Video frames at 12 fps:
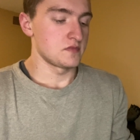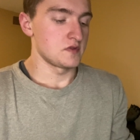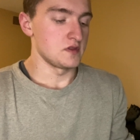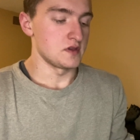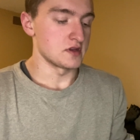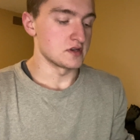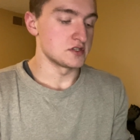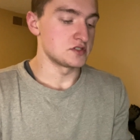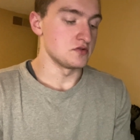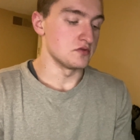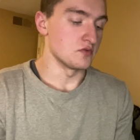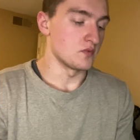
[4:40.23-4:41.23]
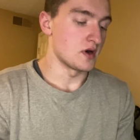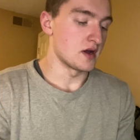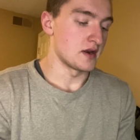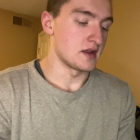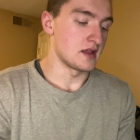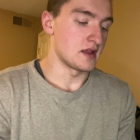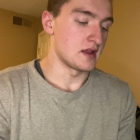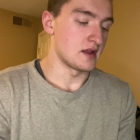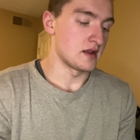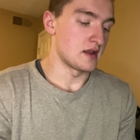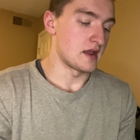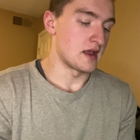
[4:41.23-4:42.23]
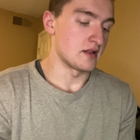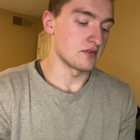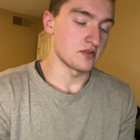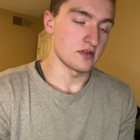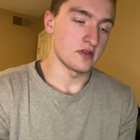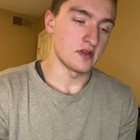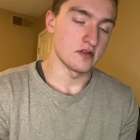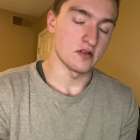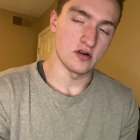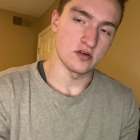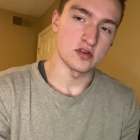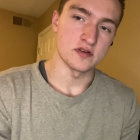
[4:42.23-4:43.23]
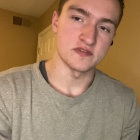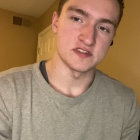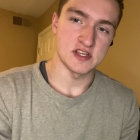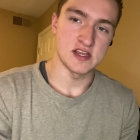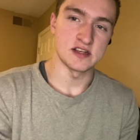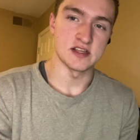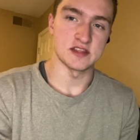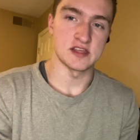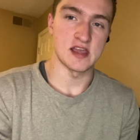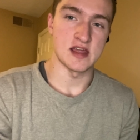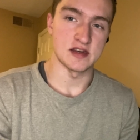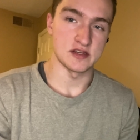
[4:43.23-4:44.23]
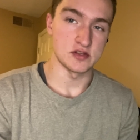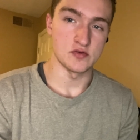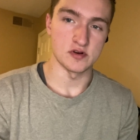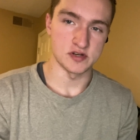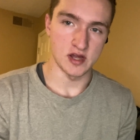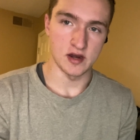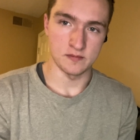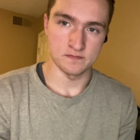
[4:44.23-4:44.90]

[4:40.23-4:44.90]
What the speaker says: You can just do the one, and as long as you're fatigued at the end, you are done.